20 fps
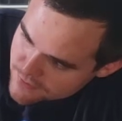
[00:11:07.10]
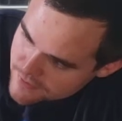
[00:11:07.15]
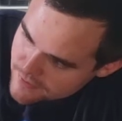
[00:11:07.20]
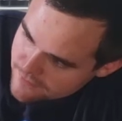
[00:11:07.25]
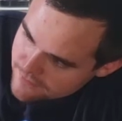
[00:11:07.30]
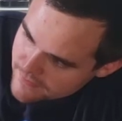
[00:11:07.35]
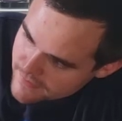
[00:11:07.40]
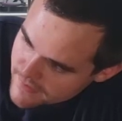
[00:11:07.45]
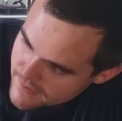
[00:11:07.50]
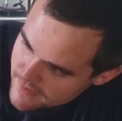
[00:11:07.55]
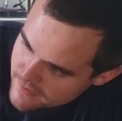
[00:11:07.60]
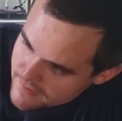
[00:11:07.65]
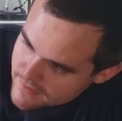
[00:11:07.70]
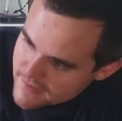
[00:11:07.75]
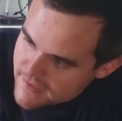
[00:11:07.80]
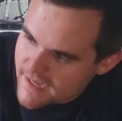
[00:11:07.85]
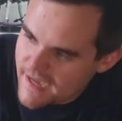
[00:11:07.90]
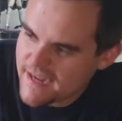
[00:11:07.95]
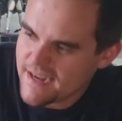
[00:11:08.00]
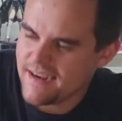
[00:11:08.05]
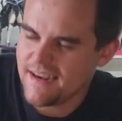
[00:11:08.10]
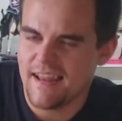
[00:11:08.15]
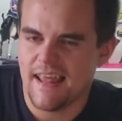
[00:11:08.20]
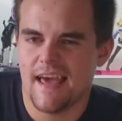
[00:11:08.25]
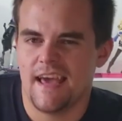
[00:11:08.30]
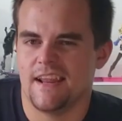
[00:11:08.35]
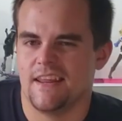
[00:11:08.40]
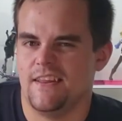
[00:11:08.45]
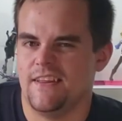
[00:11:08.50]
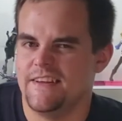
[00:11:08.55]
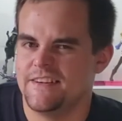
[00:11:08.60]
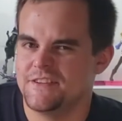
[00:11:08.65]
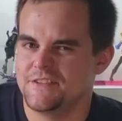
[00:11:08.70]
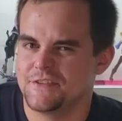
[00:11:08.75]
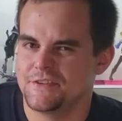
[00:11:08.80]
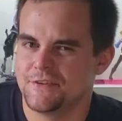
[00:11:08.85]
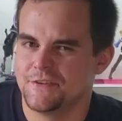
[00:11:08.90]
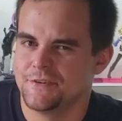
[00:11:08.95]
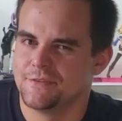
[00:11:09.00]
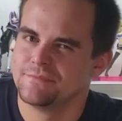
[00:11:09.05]
effect, kind of
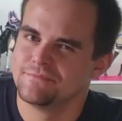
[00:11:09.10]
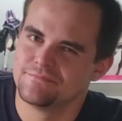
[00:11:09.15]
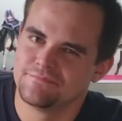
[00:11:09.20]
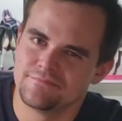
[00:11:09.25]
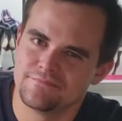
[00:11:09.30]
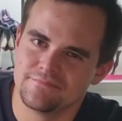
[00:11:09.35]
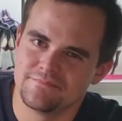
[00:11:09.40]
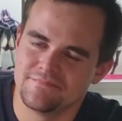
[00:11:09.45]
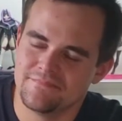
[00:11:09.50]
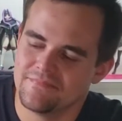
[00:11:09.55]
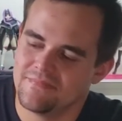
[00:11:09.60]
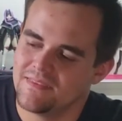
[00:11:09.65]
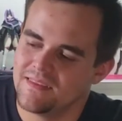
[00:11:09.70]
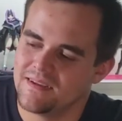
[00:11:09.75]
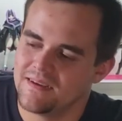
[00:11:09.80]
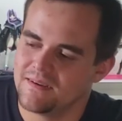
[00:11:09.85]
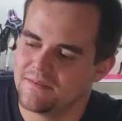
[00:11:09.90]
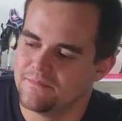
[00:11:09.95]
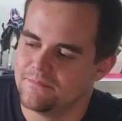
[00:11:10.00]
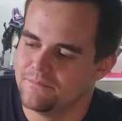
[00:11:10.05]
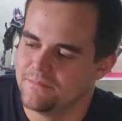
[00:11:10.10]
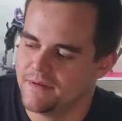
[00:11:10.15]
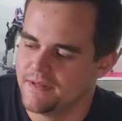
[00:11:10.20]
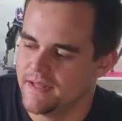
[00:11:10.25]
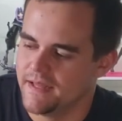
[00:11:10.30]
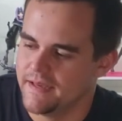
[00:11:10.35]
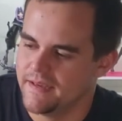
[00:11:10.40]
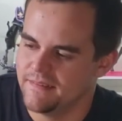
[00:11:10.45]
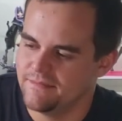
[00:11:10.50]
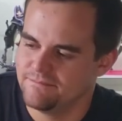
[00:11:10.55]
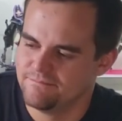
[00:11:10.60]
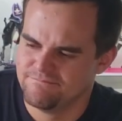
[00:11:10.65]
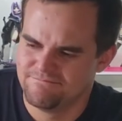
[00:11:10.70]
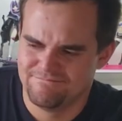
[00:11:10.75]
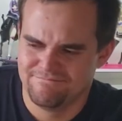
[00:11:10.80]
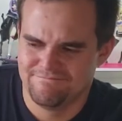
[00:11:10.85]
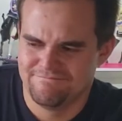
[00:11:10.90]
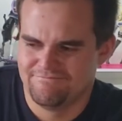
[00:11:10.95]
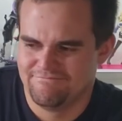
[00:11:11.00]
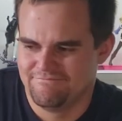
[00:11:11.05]
lackluster, but like,
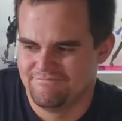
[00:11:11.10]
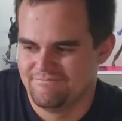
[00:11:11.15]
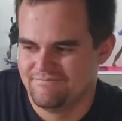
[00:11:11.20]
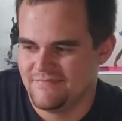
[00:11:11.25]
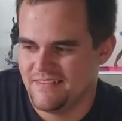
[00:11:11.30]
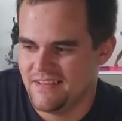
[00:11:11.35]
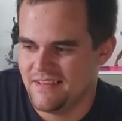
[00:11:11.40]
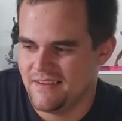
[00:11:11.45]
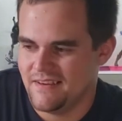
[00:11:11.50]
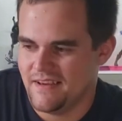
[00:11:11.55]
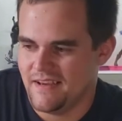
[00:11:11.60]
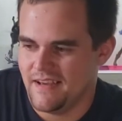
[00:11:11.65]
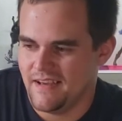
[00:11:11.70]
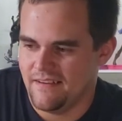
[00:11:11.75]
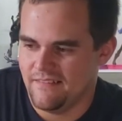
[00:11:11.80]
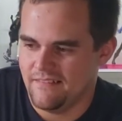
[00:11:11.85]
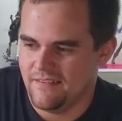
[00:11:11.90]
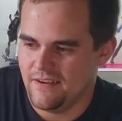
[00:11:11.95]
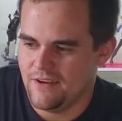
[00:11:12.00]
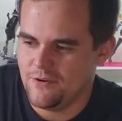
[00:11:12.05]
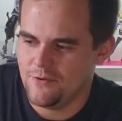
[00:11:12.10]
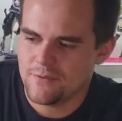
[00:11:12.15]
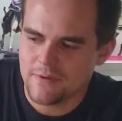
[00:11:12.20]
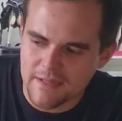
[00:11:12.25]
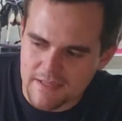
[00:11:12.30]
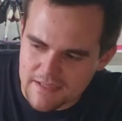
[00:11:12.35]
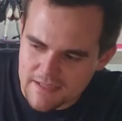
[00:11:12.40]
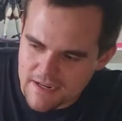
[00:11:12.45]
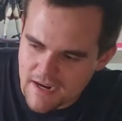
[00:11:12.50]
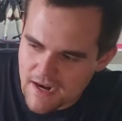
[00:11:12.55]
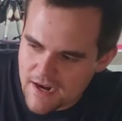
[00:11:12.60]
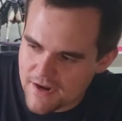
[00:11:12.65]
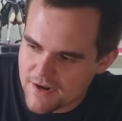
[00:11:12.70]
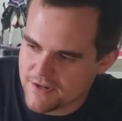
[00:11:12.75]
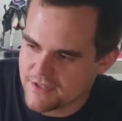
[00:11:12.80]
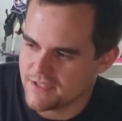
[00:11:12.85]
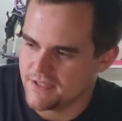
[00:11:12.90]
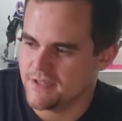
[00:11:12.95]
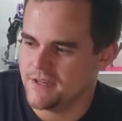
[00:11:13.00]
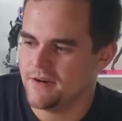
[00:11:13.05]
who really
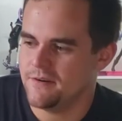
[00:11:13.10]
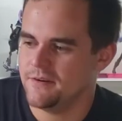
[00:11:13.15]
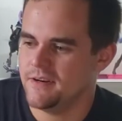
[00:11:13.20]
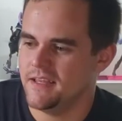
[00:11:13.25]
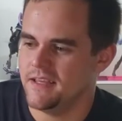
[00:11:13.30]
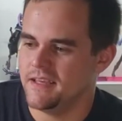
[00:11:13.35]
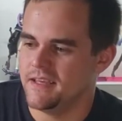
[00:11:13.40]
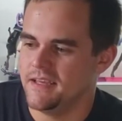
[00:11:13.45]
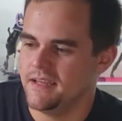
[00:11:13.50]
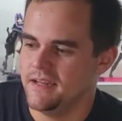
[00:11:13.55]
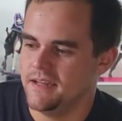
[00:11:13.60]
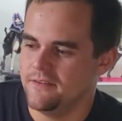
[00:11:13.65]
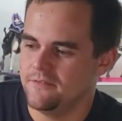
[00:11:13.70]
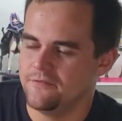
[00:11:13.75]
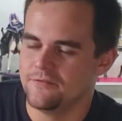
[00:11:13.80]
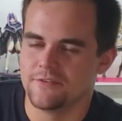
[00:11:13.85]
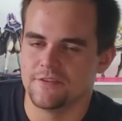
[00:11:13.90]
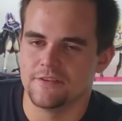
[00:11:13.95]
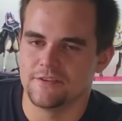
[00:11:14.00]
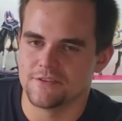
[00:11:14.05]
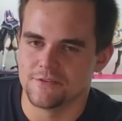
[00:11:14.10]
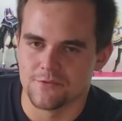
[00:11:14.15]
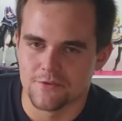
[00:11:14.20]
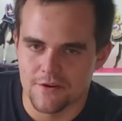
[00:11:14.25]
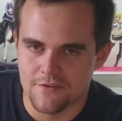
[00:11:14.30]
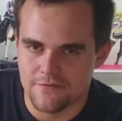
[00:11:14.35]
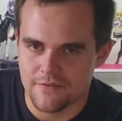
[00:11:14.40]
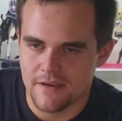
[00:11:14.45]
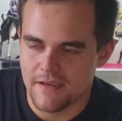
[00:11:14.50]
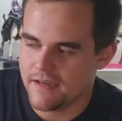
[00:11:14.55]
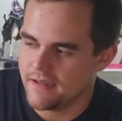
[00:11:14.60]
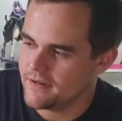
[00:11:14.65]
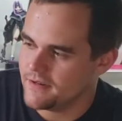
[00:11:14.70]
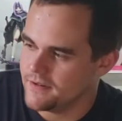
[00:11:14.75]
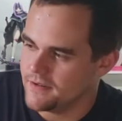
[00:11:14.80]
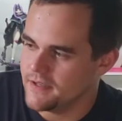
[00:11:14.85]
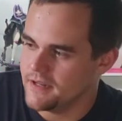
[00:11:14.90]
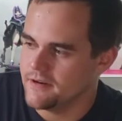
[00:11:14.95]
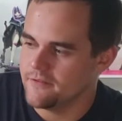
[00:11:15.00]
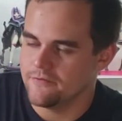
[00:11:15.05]
cares? Like, you don't really get it for the sword effect,
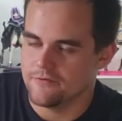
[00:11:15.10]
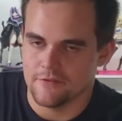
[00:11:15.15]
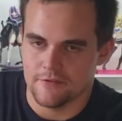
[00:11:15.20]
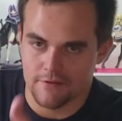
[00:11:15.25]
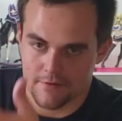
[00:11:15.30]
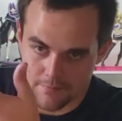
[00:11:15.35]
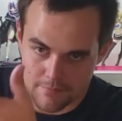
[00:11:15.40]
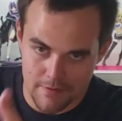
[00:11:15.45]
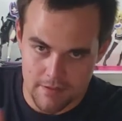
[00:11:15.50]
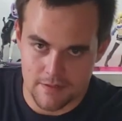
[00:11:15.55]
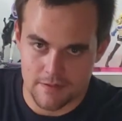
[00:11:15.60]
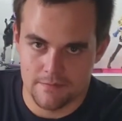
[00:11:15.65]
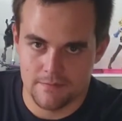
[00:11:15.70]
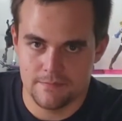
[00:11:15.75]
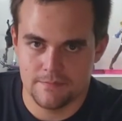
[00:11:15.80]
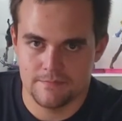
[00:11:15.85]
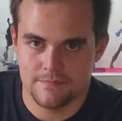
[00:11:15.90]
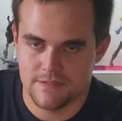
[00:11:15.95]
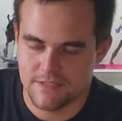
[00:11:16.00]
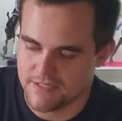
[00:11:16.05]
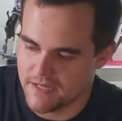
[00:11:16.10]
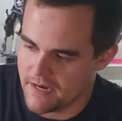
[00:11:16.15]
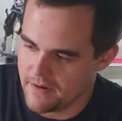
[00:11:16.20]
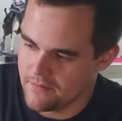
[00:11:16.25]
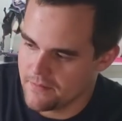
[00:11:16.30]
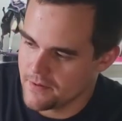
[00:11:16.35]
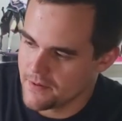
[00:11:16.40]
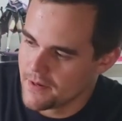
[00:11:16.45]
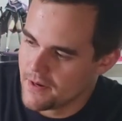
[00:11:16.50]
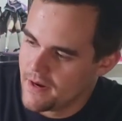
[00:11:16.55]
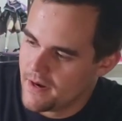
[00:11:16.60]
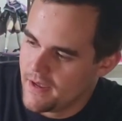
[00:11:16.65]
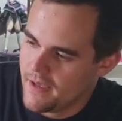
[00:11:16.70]
you get it for the big saber.